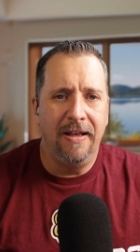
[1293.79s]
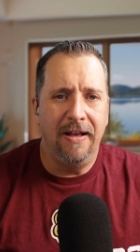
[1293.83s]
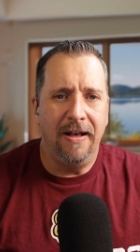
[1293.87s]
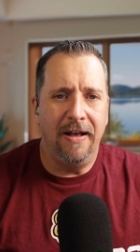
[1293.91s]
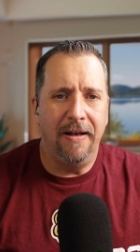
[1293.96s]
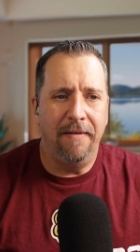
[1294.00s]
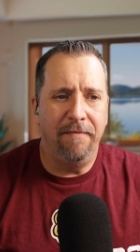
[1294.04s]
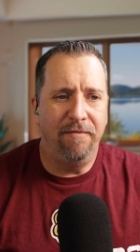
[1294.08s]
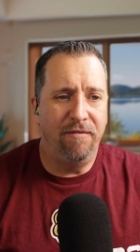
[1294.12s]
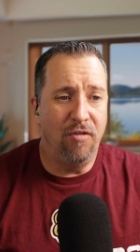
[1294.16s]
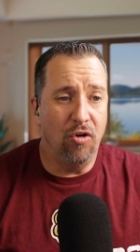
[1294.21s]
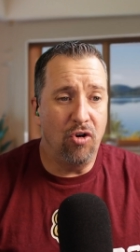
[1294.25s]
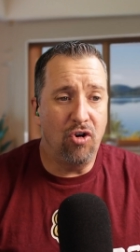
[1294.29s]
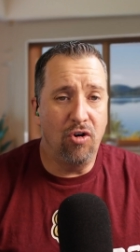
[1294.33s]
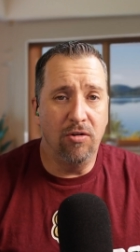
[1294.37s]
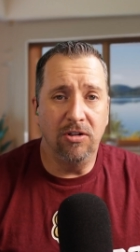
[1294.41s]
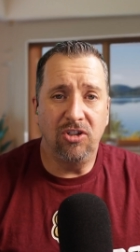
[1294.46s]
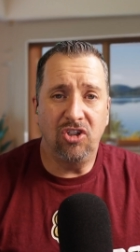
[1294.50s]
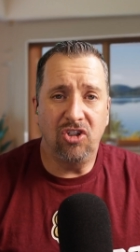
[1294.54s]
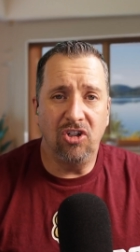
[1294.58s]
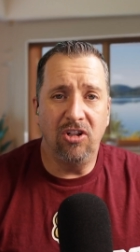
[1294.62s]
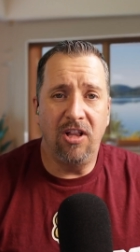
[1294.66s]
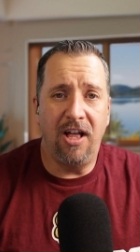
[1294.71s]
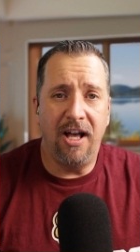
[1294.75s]
uh, for
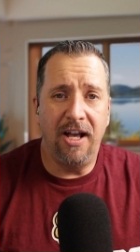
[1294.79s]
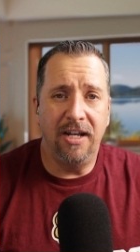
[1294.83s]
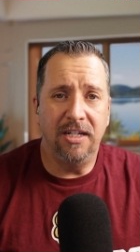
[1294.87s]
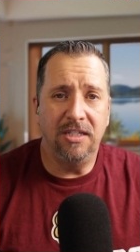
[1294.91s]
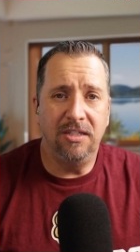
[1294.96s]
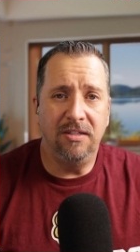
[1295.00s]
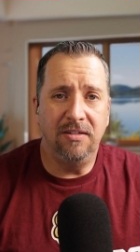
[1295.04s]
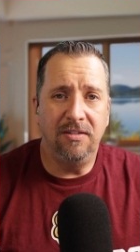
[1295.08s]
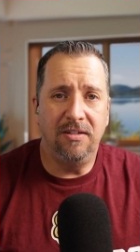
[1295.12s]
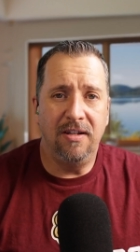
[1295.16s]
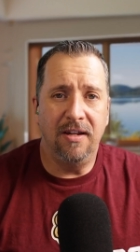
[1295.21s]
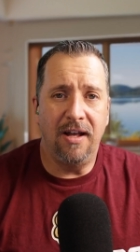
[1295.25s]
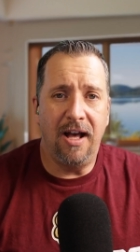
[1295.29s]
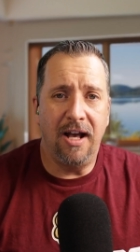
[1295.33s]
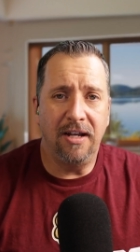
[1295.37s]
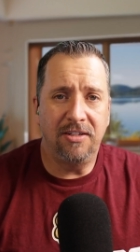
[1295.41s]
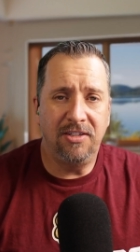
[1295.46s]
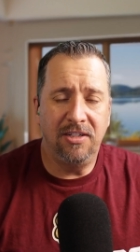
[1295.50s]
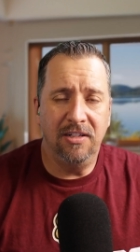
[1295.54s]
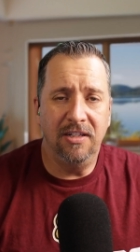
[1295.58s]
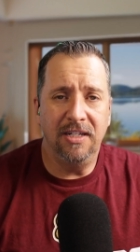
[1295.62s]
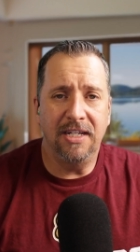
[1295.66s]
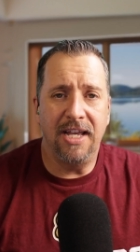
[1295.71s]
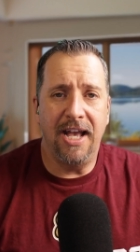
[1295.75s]
crystallized
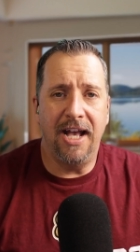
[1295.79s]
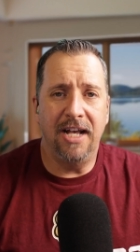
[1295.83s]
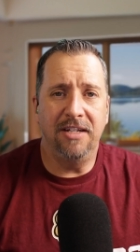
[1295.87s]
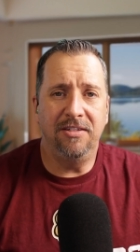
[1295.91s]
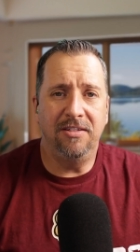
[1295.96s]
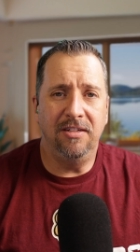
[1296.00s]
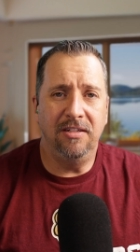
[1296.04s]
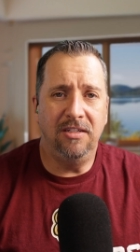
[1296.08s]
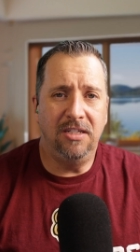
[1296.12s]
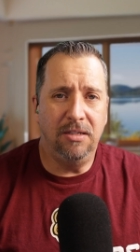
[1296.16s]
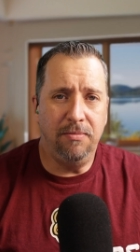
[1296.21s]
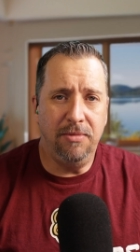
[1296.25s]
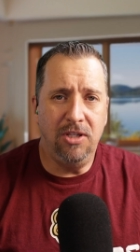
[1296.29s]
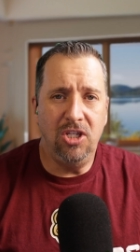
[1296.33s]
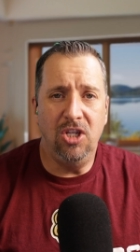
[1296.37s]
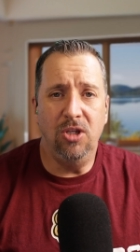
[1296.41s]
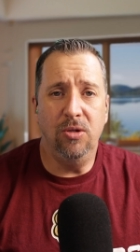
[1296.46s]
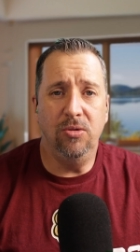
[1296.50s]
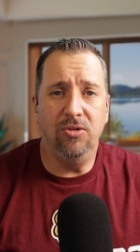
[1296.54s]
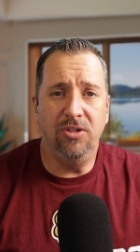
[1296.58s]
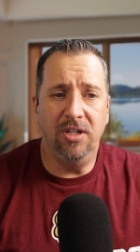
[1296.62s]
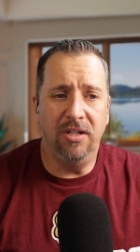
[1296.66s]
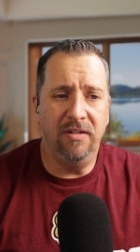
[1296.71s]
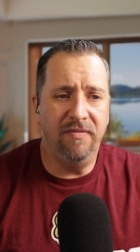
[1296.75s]
oxalic acid to be
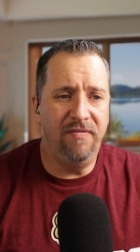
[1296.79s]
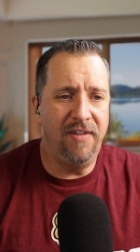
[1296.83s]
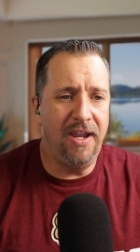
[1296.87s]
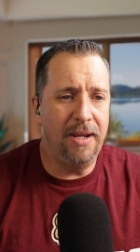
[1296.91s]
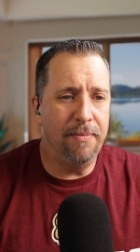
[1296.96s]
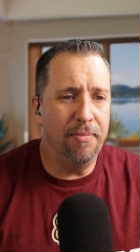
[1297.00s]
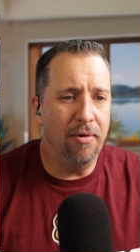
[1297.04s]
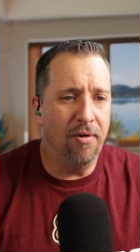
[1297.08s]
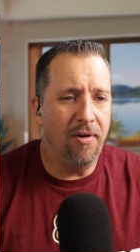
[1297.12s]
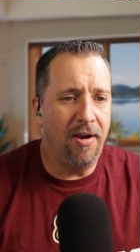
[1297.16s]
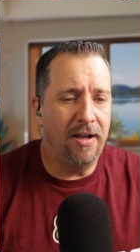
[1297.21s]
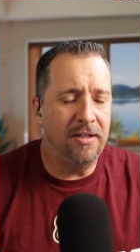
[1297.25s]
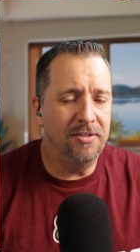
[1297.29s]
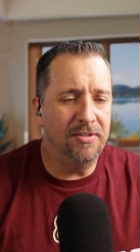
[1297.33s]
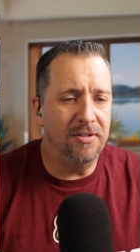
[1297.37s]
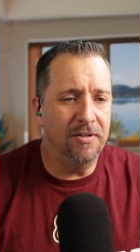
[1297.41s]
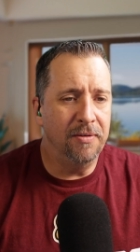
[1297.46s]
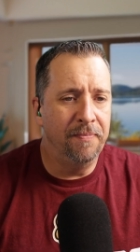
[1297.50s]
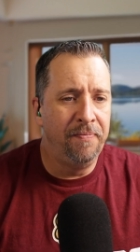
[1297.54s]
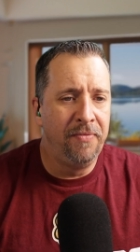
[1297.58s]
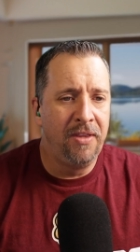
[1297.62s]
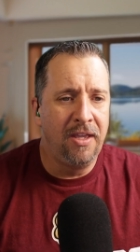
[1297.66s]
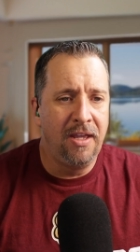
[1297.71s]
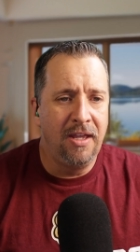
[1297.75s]
used in a vaporizer.